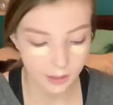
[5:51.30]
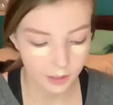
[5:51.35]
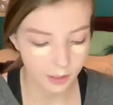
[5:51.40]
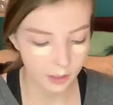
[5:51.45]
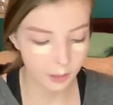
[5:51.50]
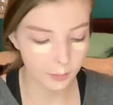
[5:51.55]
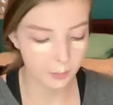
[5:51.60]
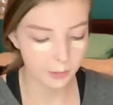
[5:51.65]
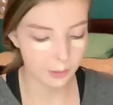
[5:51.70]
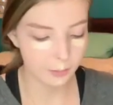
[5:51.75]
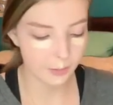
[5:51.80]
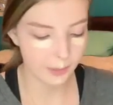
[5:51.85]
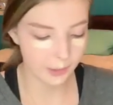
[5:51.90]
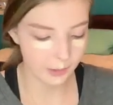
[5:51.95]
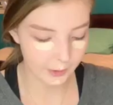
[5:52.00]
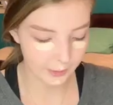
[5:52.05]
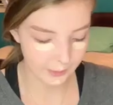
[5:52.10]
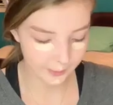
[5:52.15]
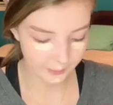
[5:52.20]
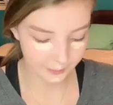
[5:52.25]
Cupid's
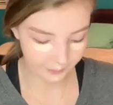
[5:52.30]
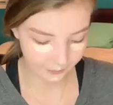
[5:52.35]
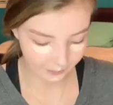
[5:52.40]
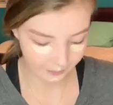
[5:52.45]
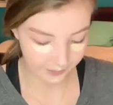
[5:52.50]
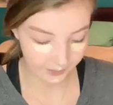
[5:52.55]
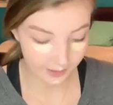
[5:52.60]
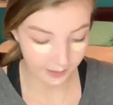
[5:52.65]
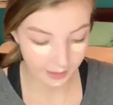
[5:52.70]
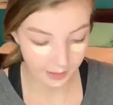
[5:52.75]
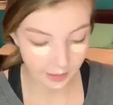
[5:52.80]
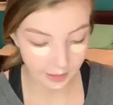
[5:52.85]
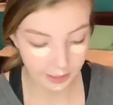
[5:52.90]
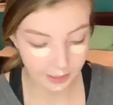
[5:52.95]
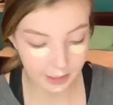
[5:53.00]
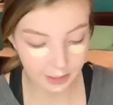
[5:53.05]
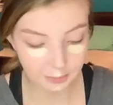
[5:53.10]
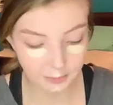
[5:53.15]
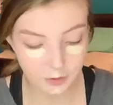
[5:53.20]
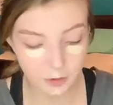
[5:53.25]
bow,
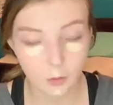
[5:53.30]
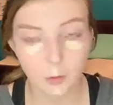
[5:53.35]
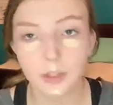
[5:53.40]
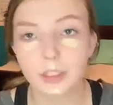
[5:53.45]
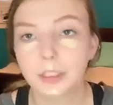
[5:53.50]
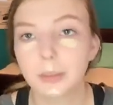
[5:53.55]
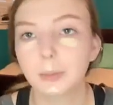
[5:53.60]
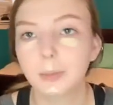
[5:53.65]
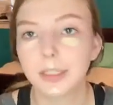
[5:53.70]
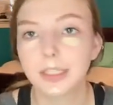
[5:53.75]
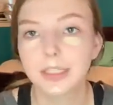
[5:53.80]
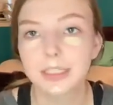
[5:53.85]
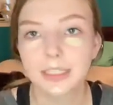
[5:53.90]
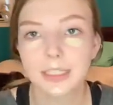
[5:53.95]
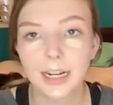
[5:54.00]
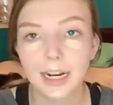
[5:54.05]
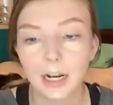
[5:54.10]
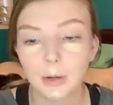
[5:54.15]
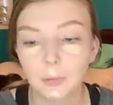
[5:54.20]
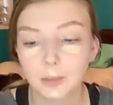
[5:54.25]
and I'm just going to blend
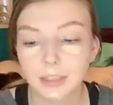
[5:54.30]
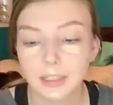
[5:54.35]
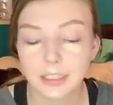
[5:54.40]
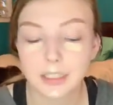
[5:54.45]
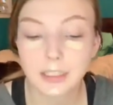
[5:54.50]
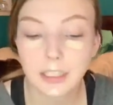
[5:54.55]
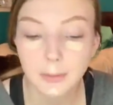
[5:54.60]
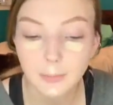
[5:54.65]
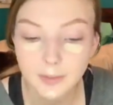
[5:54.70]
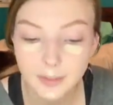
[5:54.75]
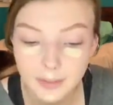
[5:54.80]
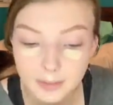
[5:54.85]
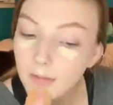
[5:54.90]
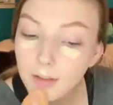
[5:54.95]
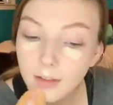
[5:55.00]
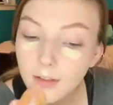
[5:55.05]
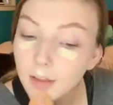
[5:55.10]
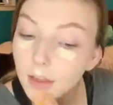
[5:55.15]
it out with the same concealer.